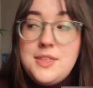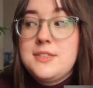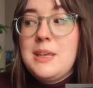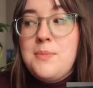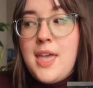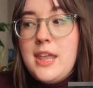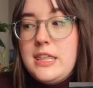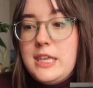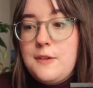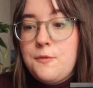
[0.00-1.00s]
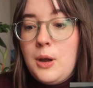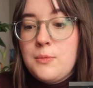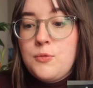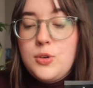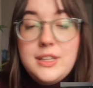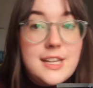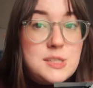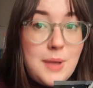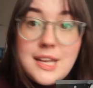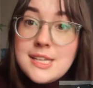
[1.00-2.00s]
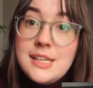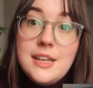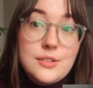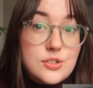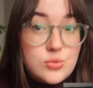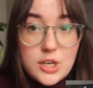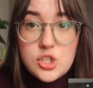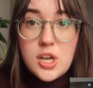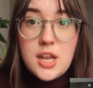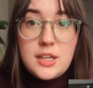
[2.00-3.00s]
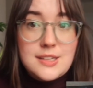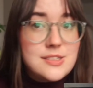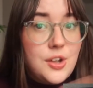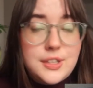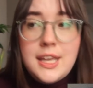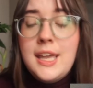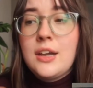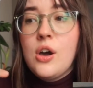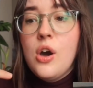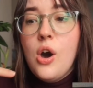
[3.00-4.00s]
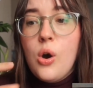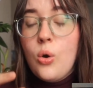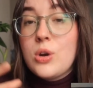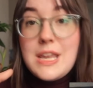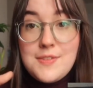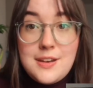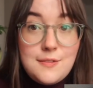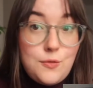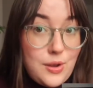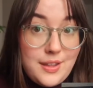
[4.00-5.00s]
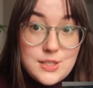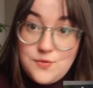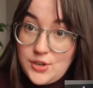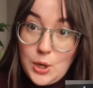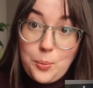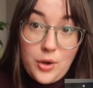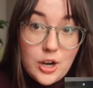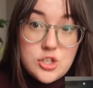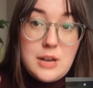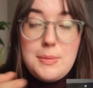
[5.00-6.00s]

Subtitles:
This can be anything from freelance painting, illustration, consulting, or even freelance video production.